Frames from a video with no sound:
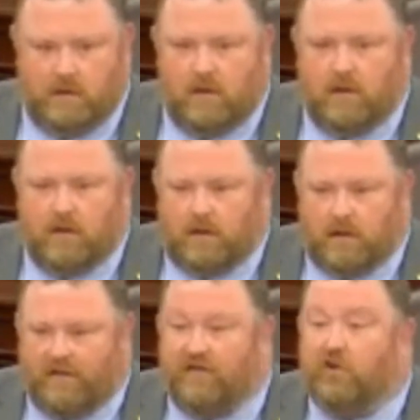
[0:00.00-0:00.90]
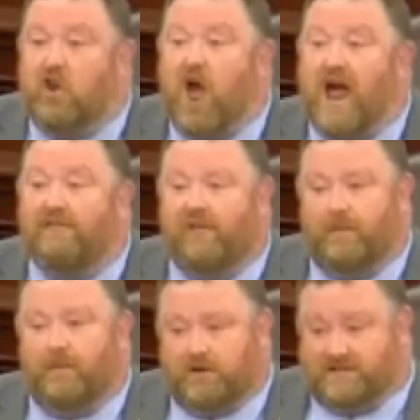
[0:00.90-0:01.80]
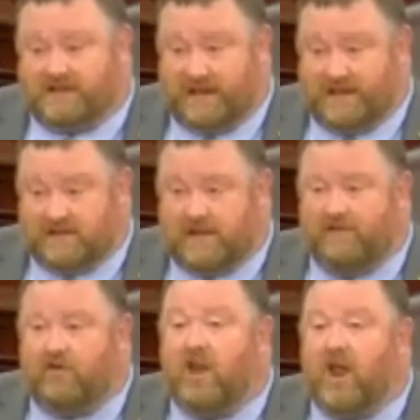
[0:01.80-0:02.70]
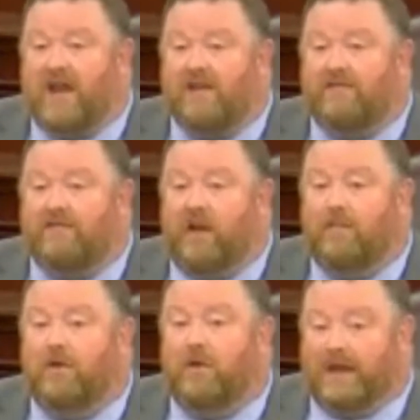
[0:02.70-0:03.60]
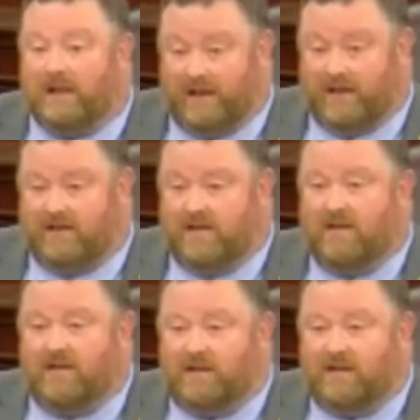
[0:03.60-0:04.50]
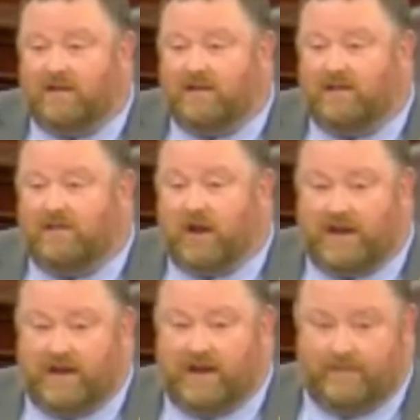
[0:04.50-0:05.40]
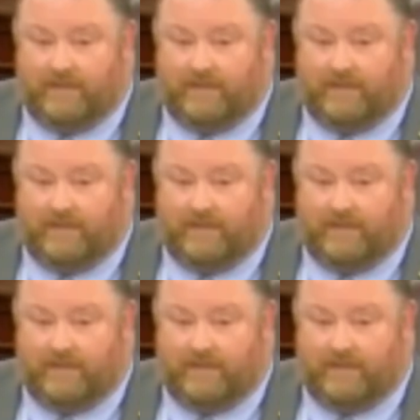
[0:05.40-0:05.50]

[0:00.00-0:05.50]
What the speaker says: If you're not from those states, if you're not from New England, leave your hand up.